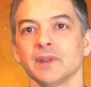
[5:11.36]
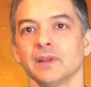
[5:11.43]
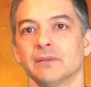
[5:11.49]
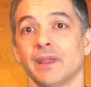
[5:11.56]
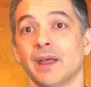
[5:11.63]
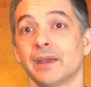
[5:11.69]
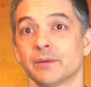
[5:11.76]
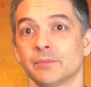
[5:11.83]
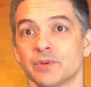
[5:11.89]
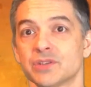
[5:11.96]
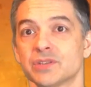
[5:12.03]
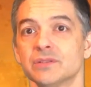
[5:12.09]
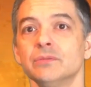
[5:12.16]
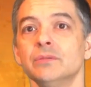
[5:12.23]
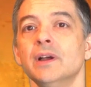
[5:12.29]
Lie number
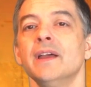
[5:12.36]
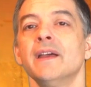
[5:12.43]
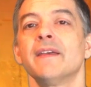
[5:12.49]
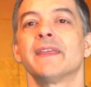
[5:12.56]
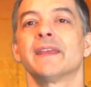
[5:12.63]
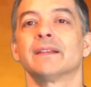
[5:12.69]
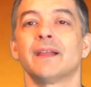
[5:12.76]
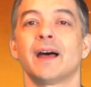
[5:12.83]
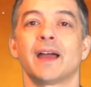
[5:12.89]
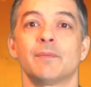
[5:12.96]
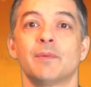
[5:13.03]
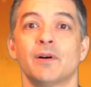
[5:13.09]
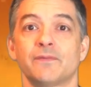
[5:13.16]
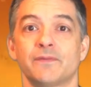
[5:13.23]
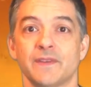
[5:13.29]
two, they lie
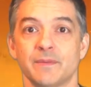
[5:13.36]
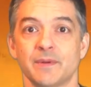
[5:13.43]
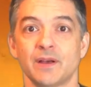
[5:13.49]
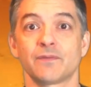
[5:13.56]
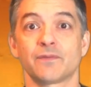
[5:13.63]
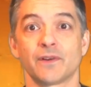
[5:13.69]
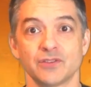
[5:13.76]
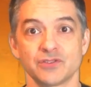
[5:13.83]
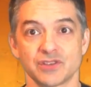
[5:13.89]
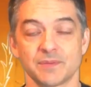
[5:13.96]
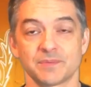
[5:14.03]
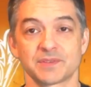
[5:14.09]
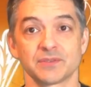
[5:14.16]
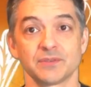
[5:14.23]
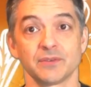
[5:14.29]
about female
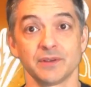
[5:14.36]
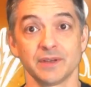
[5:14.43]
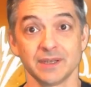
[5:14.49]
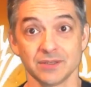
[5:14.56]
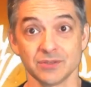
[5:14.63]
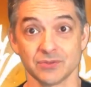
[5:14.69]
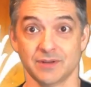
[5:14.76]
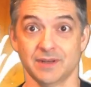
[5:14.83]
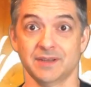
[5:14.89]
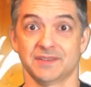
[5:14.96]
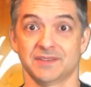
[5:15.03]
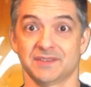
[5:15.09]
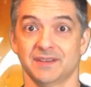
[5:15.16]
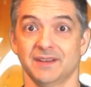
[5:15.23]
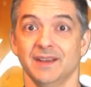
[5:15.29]
friendships or
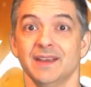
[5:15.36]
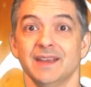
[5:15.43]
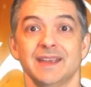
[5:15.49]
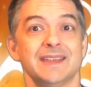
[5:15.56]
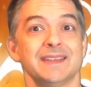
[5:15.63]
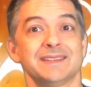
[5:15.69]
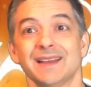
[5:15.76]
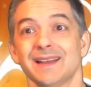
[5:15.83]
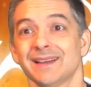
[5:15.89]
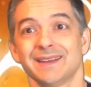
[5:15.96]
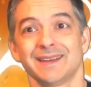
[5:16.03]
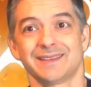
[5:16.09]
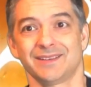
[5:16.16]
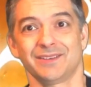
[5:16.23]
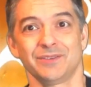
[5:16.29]
interest. He's not
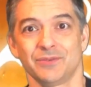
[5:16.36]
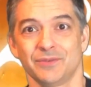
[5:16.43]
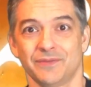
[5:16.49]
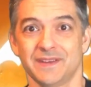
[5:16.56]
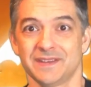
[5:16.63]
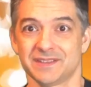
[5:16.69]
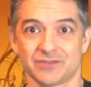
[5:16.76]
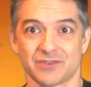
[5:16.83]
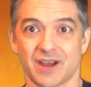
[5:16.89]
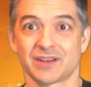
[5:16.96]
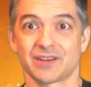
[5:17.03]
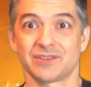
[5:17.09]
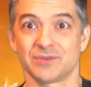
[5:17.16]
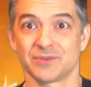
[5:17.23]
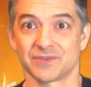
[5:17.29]
going to tell you if he's
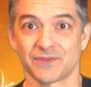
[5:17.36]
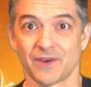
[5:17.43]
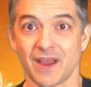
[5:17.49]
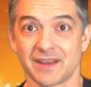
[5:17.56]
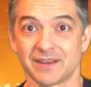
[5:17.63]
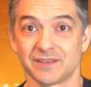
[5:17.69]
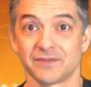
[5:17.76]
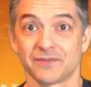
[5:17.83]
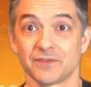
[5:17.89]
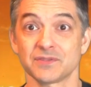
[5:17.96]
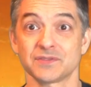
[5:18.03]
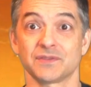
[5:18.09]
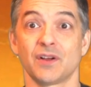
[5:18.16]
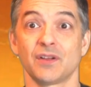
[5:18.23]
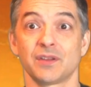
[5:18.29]
attracted to his friend.
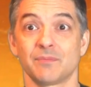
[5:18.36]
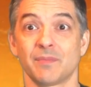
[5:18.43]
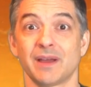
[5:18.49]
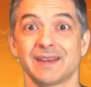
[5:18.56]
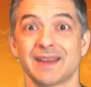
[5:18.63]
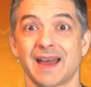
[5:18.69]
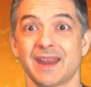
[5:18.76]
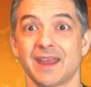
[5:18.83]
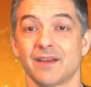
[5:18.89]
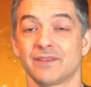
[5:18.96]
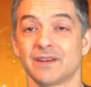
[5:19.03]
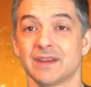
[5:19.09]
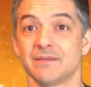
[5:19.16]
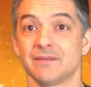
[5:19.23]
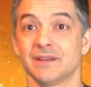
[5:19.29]
First of all, he might not have
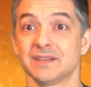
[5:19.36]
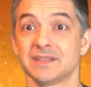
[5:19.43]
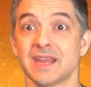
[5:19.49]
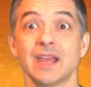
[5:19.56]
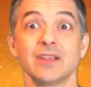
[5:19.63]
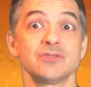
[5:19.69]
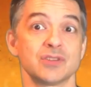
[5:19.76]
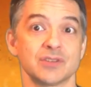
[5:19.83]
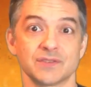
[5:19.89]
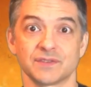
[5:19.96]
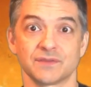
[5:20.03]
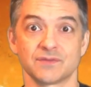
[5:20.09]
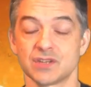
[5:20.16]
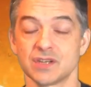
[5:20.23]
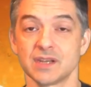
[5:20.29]
any intentions
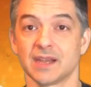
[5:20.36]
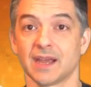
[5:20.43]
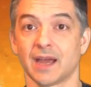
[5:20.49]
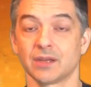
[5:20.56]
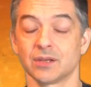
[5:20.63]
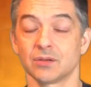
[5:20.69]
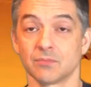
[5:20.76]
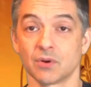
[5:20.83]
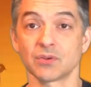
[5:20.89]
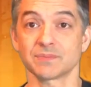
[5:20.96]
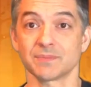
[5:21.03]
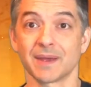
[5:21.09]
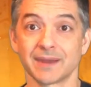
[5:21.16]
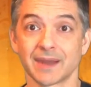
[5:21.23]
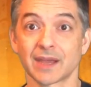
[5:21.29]
of cheating on you.
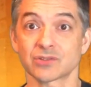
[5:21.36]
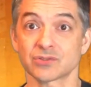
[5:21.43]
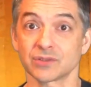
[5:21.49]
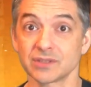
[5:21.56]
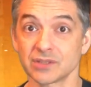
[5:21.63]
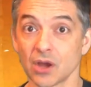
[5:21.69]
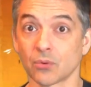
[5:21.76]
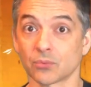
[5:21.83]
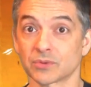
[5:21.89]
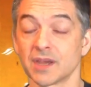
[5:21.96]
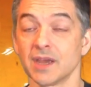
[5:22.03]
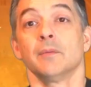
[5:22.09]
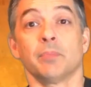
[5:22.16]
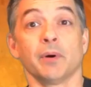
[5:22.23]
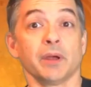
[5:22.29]
Most men actually don't.
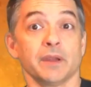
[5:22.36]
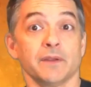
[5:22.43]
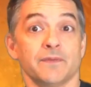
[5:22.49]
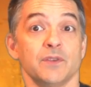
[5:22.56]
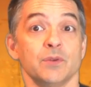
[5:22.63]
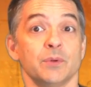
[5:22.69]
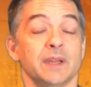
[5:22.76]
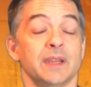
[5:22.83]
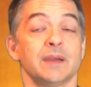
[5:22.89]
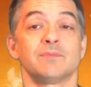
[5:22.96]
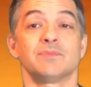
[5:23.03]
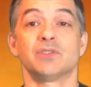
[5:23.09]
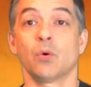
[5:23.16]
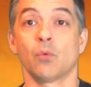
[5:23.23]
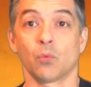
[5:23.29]
But if you and
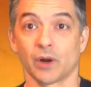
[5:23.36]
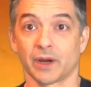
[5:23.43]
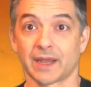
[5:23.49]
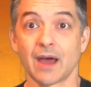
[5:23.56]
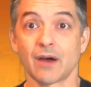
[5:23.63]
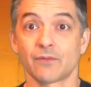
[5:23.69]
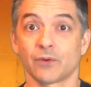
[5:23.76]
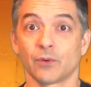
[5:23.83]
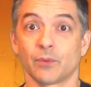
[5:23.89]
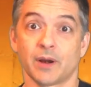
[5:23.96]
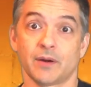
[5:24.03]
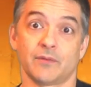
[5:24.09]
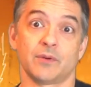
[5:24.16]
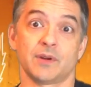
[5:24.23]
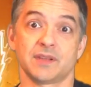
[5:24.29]
him don't work out for
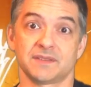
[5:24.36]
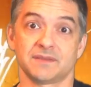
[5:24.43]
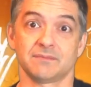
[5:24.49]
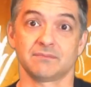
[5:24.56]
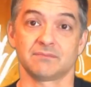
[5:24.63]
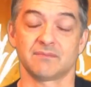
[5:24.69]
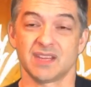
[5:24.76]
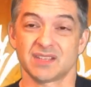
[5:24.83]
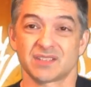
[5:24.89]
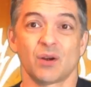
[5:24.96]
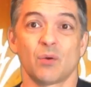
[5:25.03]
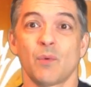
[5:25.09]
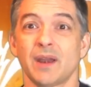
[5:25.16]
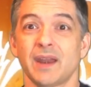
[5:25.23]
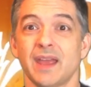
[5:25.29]
whatever reason, he's going
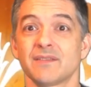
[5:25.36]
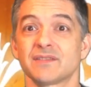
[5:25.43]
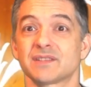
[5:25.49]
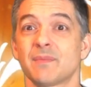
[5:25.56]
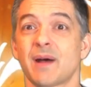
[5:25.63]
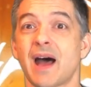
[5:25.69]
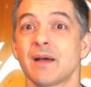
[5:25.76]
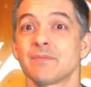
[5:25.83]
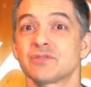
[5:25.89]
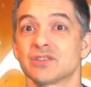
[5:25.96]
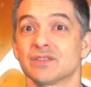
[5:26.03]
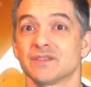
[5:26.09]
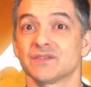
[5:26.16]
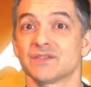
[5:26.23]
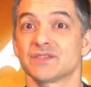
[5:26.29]
to want to have some
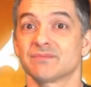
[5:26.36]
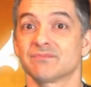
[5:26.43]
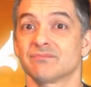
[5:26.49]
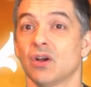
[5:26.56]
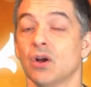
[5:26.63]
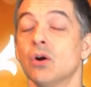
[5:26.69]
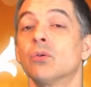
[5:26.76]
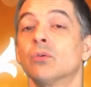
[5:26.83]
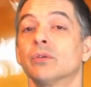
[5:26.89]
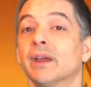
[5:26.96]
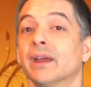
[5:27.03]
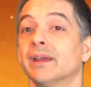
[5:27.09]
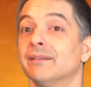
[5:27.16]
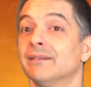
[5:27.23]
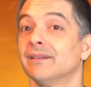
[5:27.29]
options. Oh,
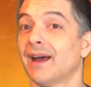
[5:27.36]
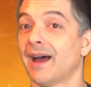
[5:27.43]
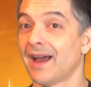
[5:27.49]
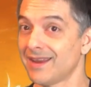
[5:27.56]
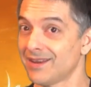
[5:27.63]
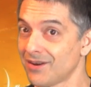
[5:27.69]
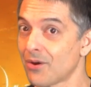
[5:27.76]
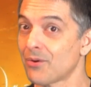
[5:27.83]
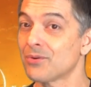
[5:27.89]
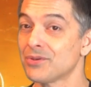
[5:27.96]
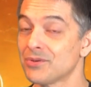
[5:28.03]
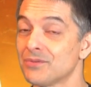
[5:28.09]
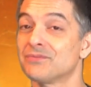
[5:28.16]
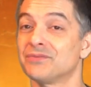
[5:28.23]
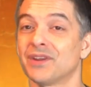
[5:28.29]
and I know
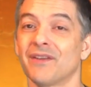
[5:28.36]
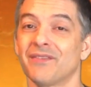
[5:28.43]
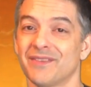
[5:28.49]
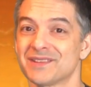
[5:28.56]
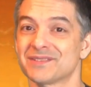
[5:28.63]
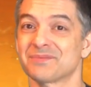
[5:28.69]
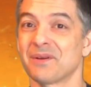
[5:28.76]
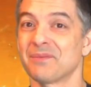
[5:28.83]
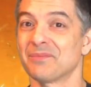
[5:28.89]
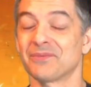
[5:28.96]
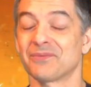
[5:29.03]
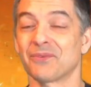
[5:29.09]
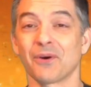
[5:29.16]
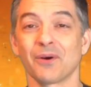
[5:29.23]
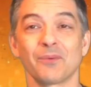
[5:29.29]
you've done this one
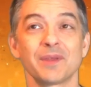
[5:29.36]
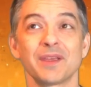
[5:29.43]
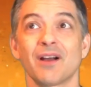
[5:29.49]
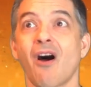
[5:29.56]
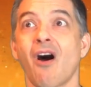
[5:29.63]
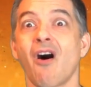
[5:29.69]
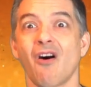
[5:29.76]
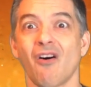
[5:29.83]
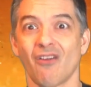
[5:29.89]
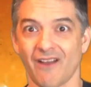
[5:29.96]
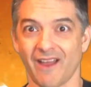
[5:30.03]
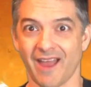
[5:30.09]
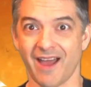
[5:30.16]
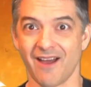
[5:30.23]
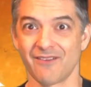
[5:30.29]
before. We all
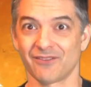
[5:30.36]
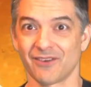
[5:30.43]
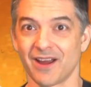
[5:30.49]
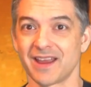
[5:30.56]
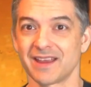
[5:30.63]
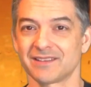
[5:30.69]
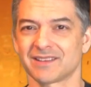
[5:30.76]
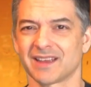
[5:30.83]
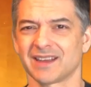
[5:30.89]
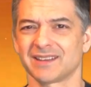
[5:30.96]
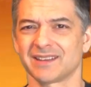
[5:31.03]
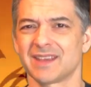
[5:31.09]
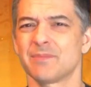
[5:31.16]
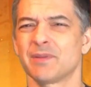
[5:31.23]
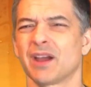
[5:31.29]
have, right? Kind
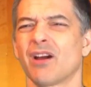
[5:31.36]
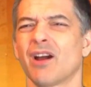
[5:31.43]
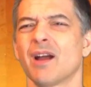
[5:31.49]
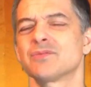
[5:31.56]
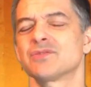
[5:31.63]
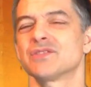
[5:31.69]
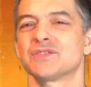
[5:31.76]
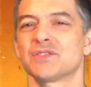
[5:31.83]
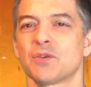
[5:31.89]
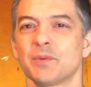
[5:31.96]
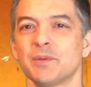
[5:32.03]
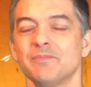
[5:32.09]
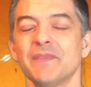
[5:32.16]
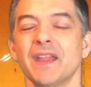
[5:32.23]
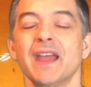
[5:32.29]
of keeping our options
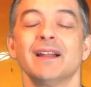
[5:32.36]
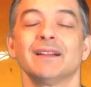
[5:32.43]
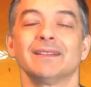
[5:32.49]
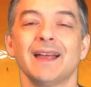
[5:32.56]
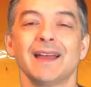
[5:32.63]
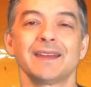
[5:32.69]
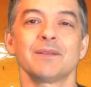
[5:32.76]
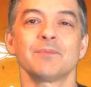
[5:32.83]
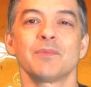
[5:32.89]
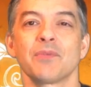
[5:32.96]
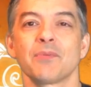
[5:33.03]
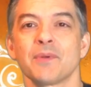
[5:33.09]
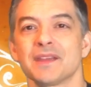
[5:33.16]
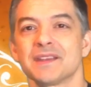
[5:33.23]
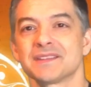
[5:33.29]
open. Lie number
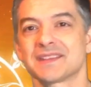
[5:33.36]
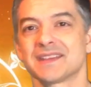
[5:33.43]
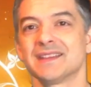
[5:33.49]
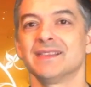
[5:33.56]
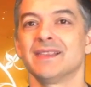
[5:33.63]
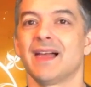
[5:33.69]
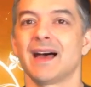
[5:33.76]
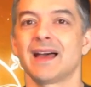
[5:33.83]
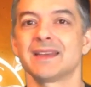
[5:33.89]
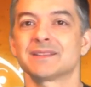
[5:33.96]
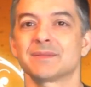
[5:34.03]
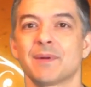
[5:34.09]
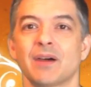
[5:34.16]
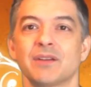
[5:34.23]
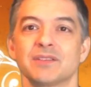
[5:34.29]
three is he
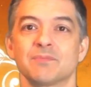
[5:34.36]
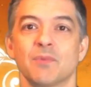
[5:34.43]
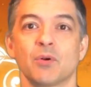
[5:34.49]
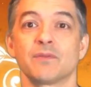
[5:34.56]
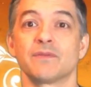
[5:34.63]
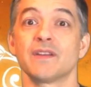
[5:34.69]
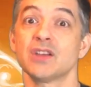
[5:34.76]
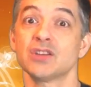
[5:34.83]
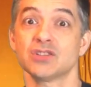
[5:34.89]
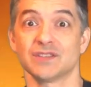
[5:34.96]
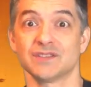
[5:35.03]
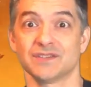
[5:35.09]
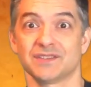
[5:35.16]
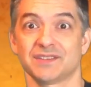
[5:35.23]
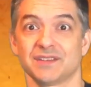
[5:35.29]
lies about his
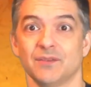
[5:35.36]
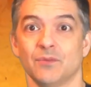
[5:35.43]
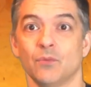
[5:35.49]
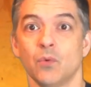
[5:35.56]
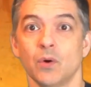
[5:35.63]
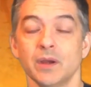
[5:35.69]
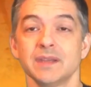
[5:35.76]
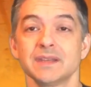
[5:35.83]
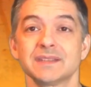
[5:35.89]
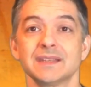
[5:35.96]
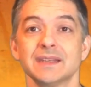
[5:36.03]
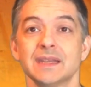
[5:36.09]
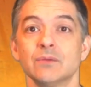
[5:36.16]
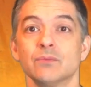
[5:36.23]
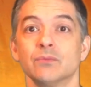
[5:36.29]
motivations. What is
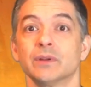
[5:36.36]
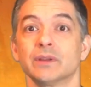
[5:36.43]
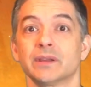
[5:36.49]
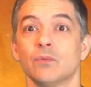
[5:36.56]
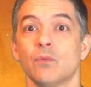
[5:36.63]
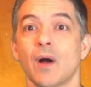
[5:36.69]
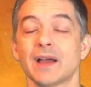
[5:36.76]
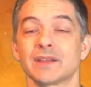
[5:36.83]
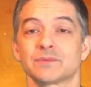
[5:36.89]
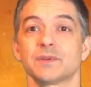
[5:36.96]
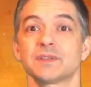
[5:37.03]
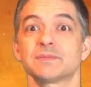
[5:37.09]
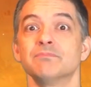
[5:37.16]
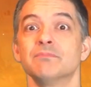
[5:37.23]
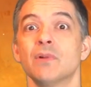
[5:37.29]
it he really wants?
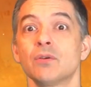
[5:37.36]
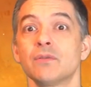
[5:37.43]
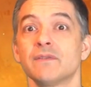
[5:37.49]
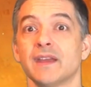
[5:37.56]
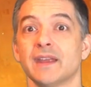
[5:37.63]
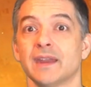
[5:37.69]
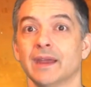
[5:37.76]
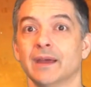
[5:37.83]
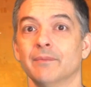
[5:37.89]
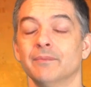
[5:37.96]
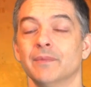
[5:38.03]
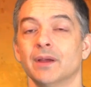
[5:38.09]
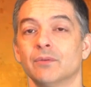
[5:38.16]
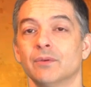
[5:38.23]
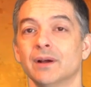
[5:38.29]
What's motivating
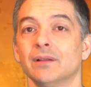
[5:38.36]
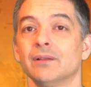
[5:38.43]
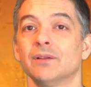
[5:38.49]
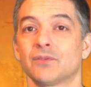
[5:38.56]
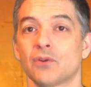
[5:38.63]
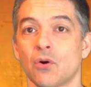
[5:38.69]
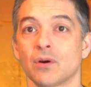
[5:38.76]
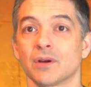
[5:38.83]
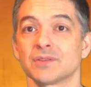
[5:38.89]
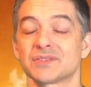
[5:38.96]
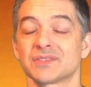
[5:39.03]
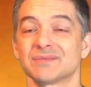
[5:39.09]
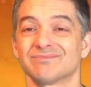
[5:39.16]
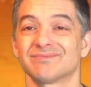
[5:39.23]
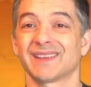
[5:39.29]
him? Well, of
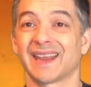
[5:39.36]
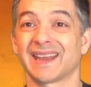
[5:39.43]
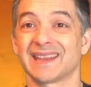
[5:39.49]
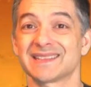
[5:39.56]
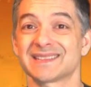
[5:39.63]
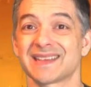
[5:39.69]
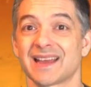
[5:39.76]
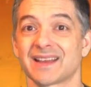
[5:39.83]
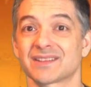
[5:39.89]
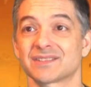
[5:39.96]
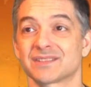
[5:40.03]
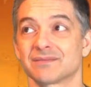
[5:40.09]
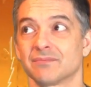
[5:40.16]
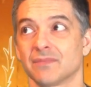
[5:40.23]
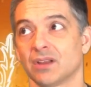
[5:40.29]
course, getting
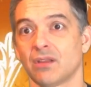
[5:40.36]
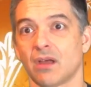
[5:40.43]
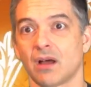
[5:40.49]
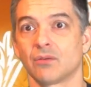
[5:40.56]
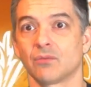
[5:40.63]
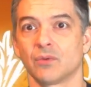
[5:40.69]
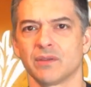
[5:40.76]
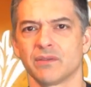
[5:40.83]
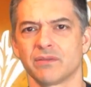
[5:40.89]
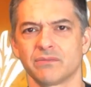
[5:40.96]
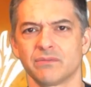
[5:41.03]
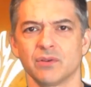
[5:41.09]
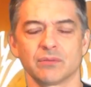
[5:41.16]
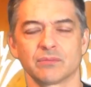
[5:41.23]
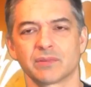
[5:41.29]
sex, along with
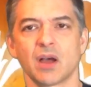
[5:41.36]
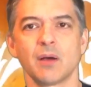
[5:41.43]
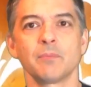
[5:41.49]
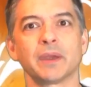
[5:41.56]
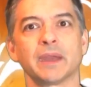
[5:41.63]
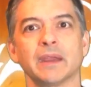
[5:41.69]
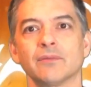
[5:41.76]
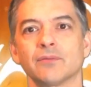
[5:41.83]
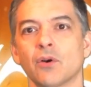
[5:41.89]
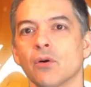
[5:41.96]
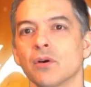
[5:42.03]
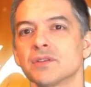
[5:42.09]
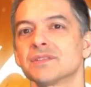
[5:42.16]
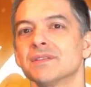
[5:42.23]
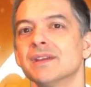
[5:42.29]
your company, of
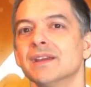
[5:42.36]
course.